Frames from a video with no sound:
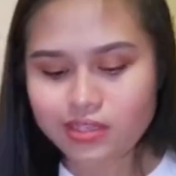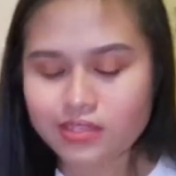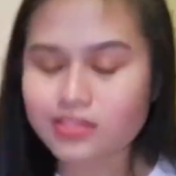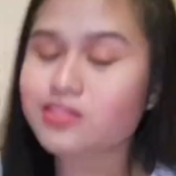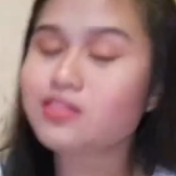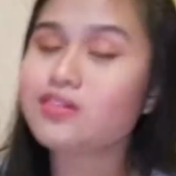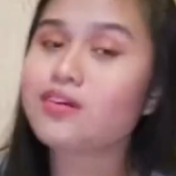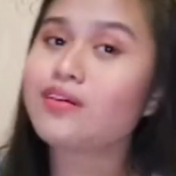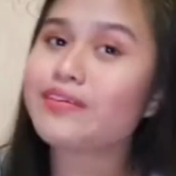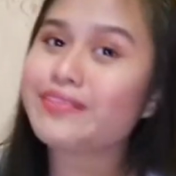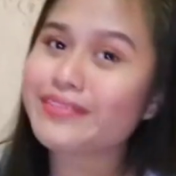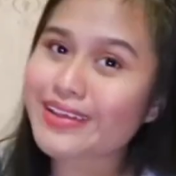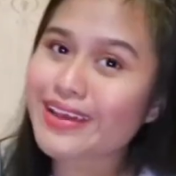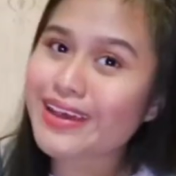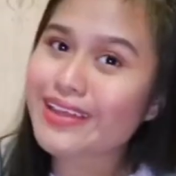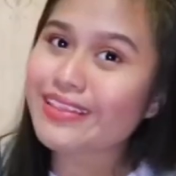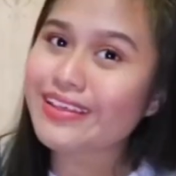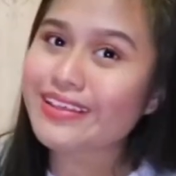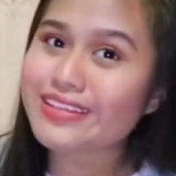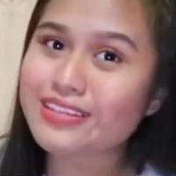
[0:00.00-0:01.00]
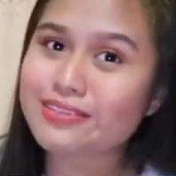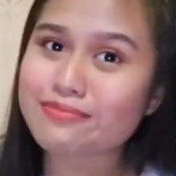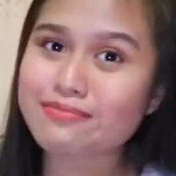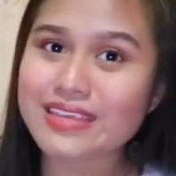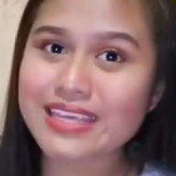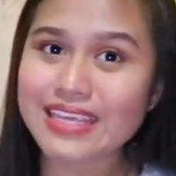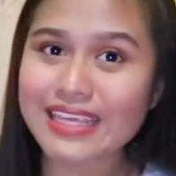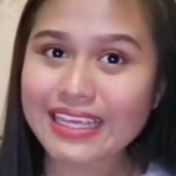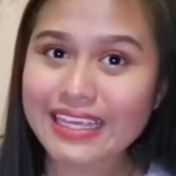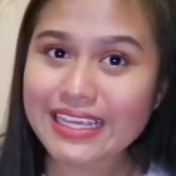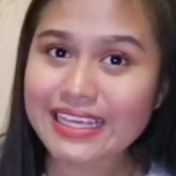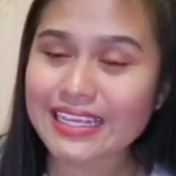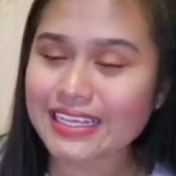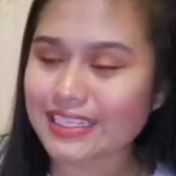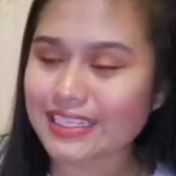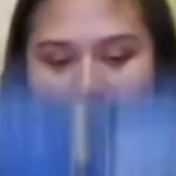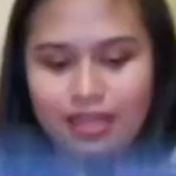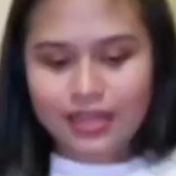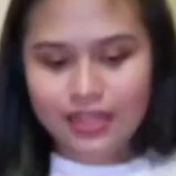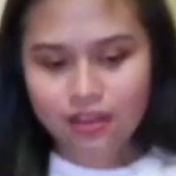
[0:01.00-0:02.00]
So yeah, that's me,
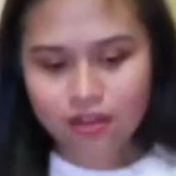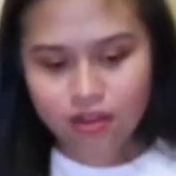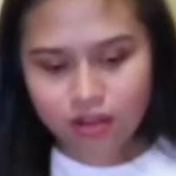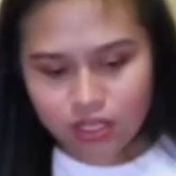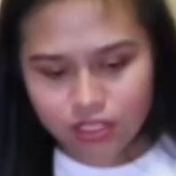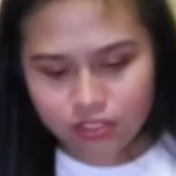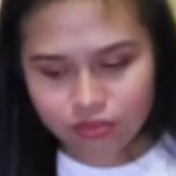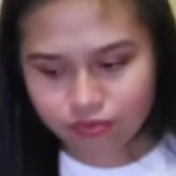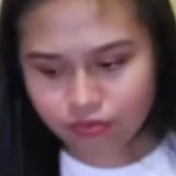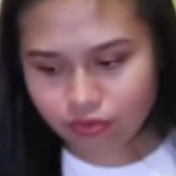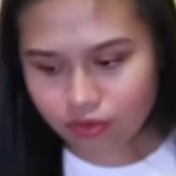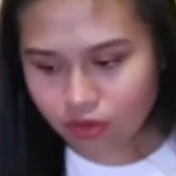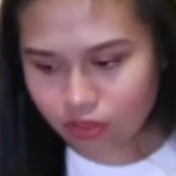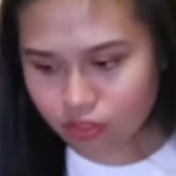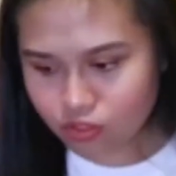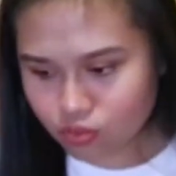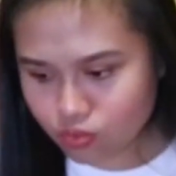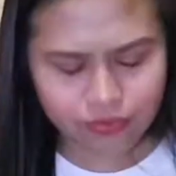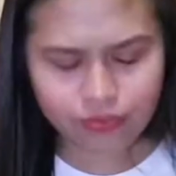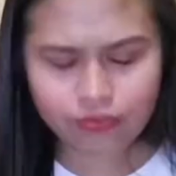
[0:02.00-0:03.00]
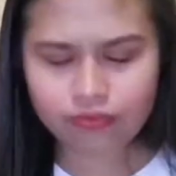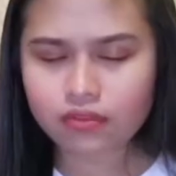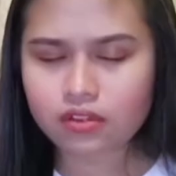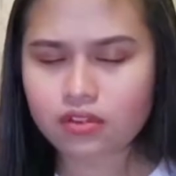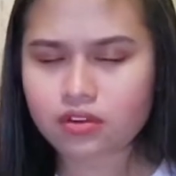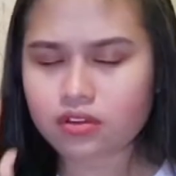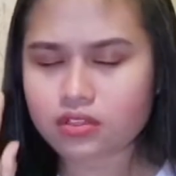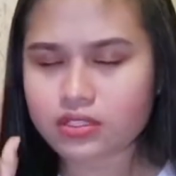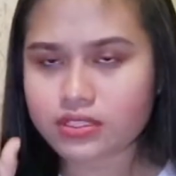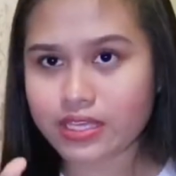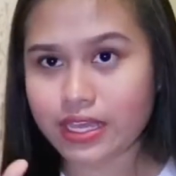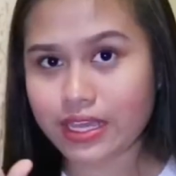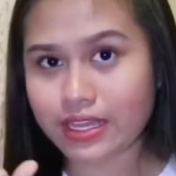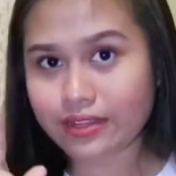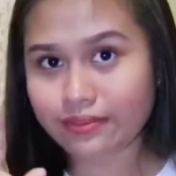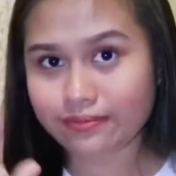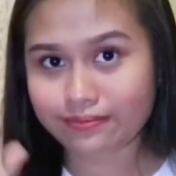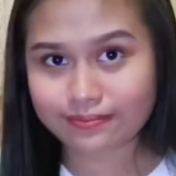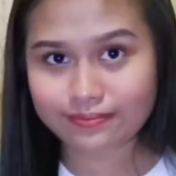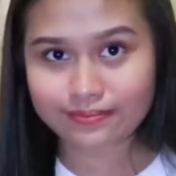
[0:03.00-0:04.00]
and it costs for 15 or 10.